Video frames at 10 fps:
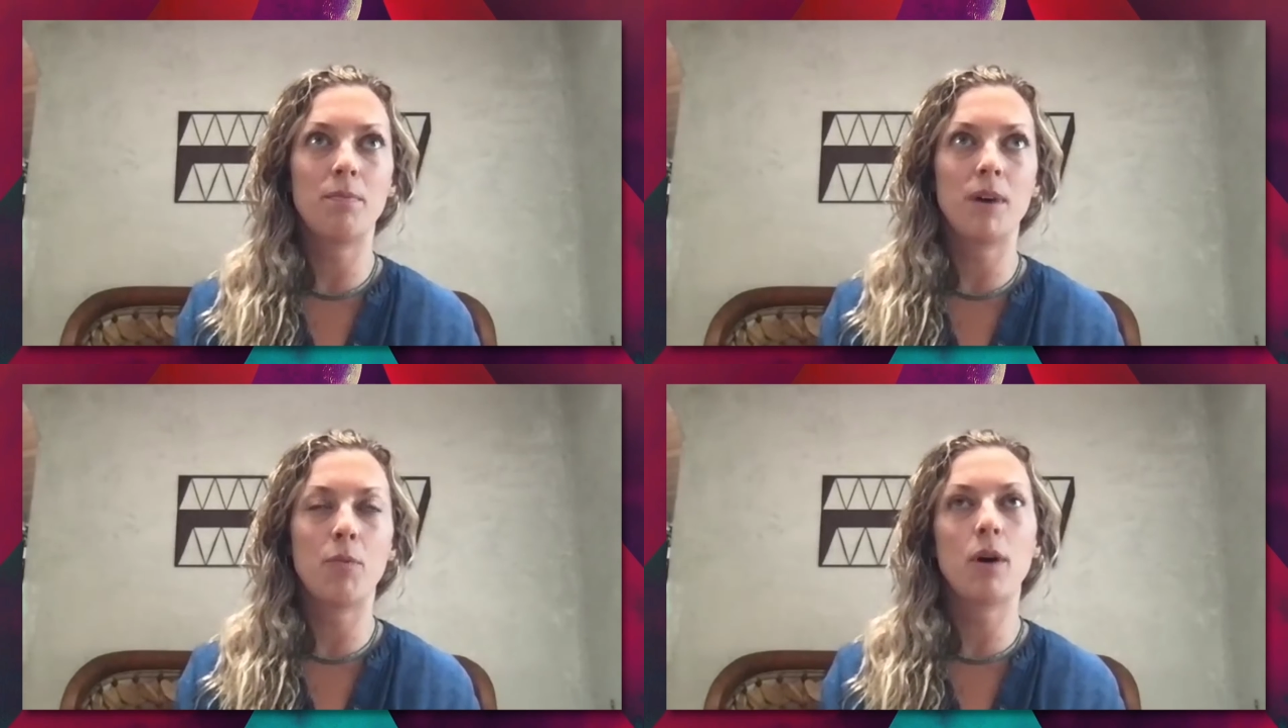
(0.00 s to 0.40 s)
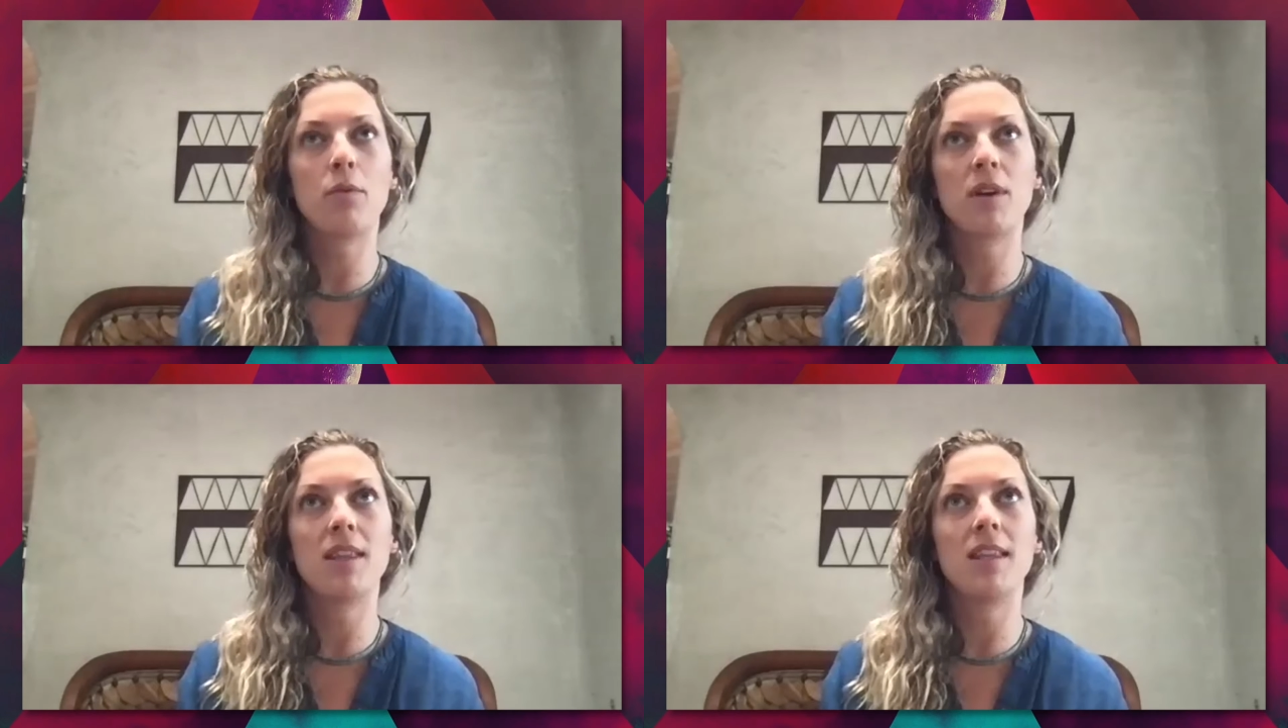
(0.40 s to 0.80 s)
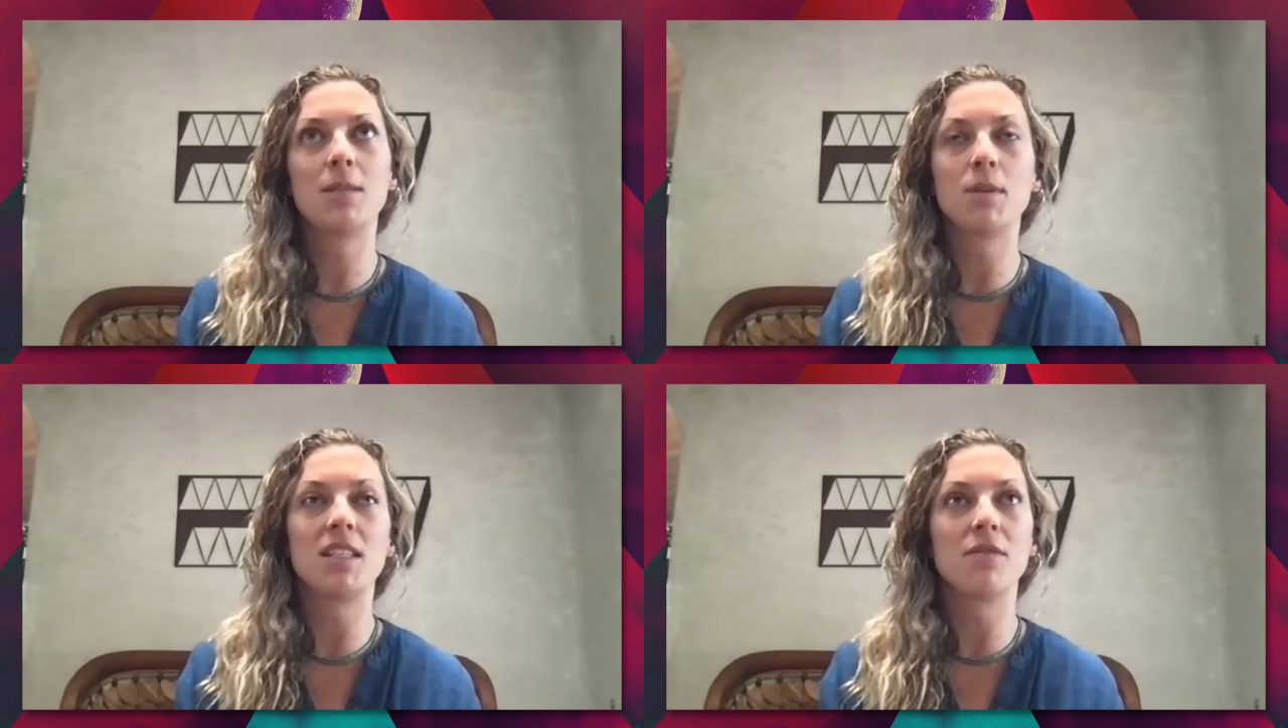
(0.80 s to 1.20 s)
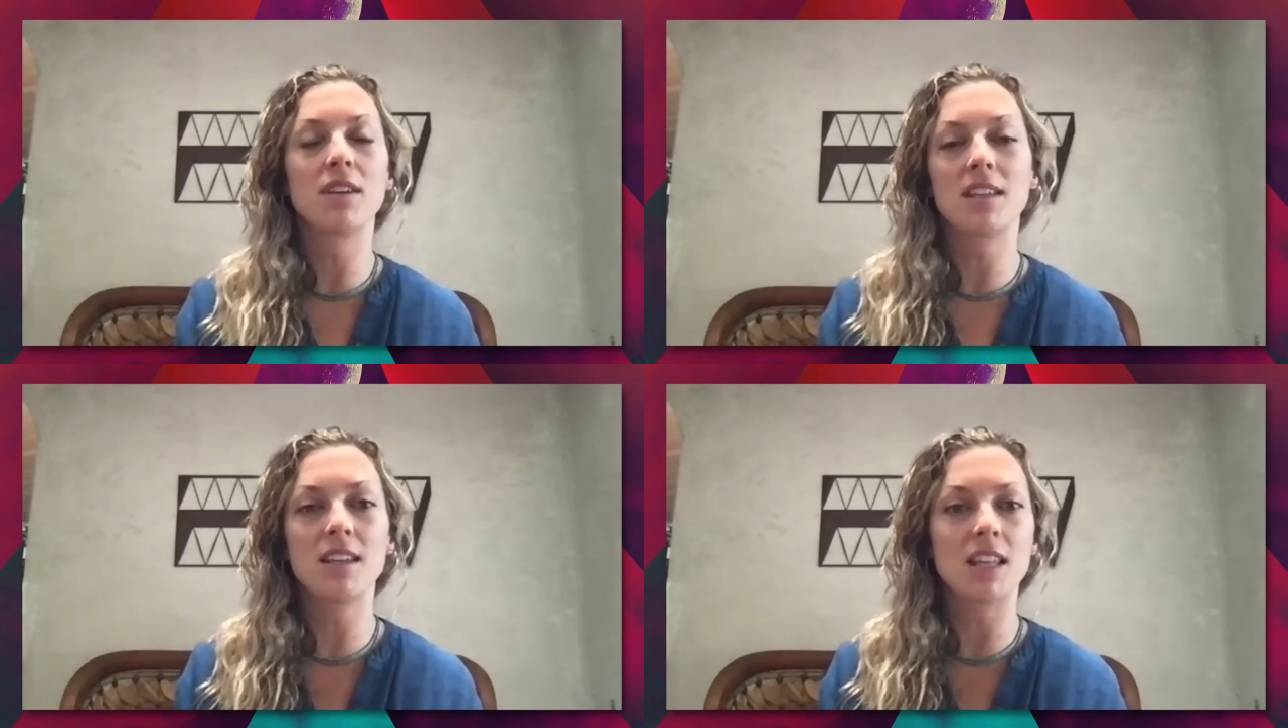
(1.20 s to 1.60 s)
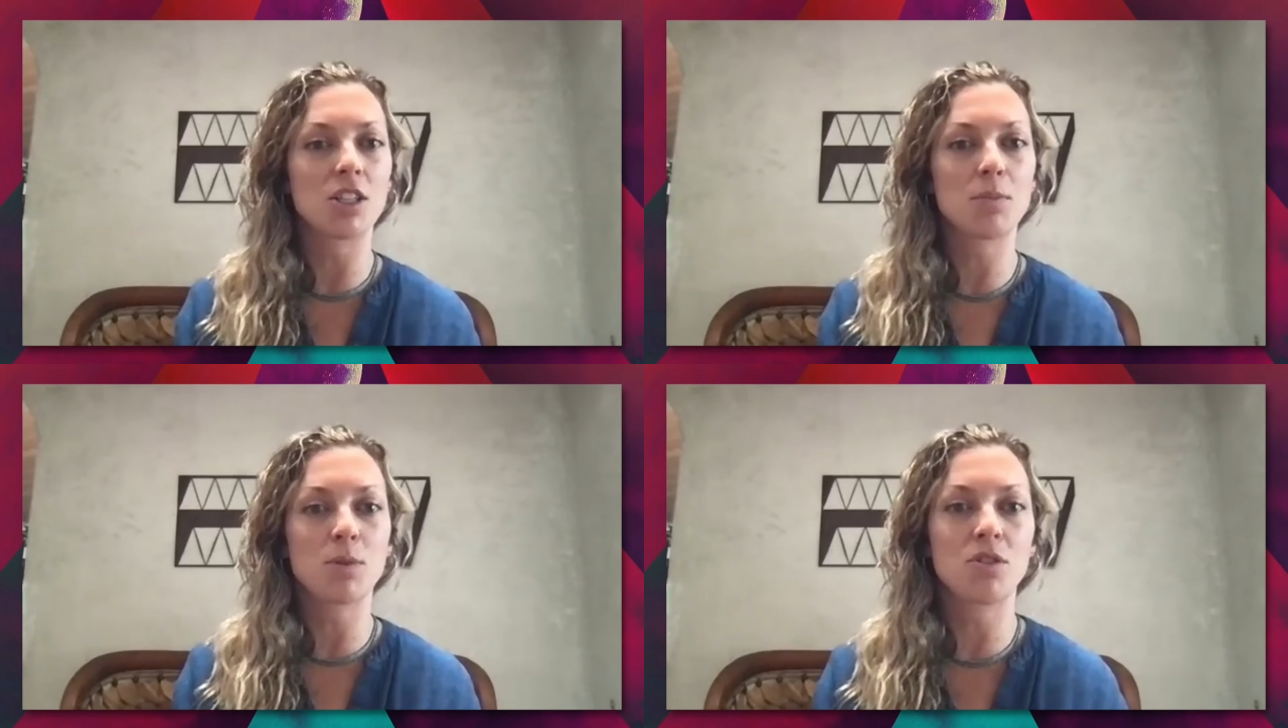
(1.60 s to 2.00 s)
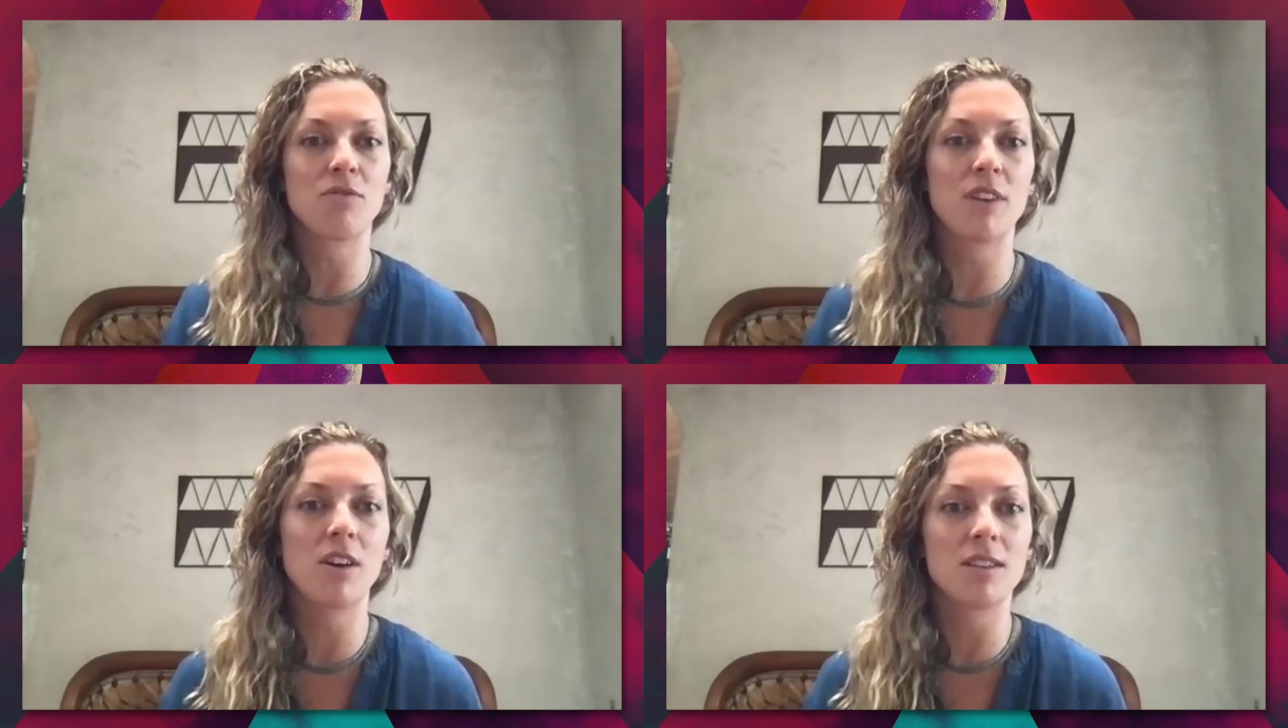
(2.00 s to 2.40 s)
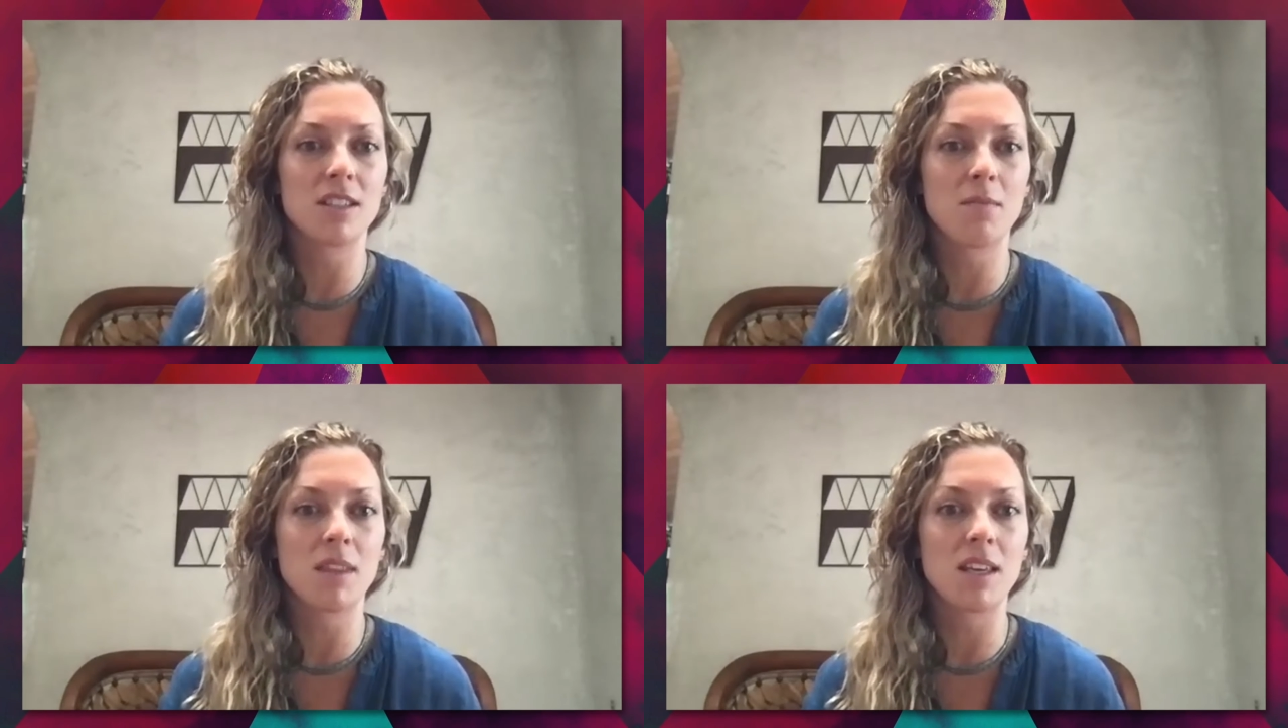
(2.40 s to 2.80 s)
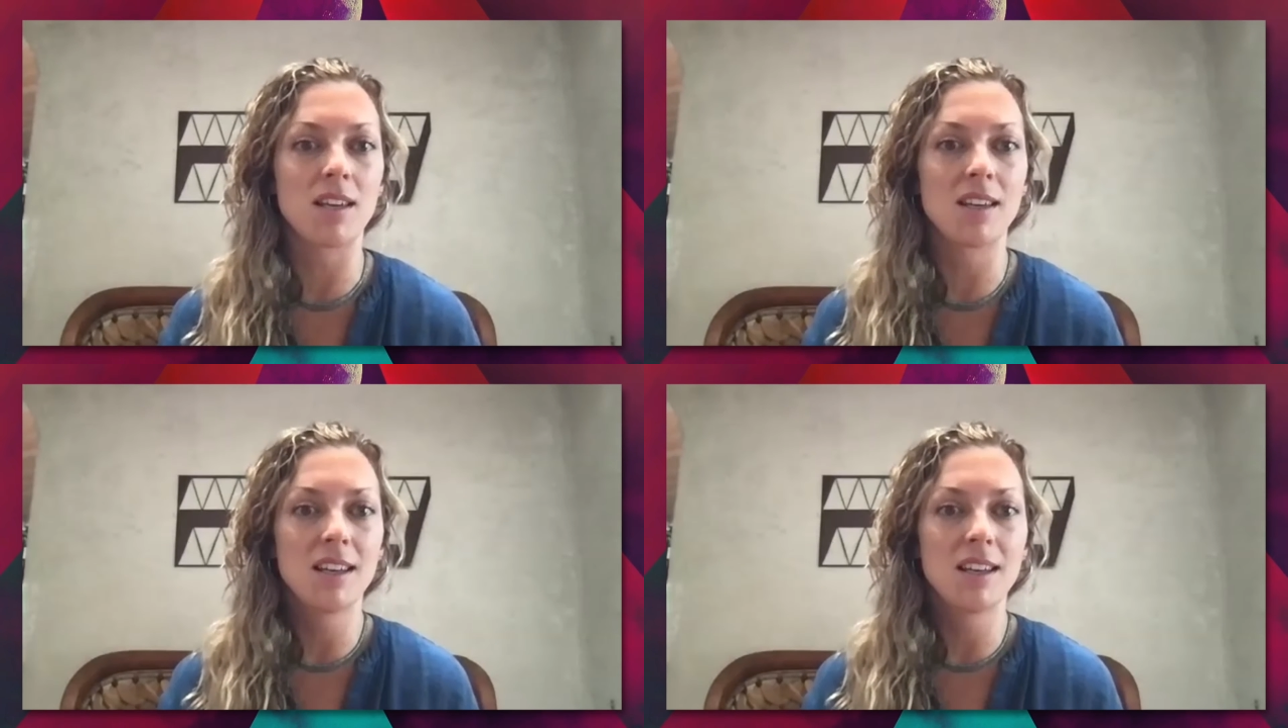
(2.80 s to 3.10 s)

well, in this specifically, like just put your finger on something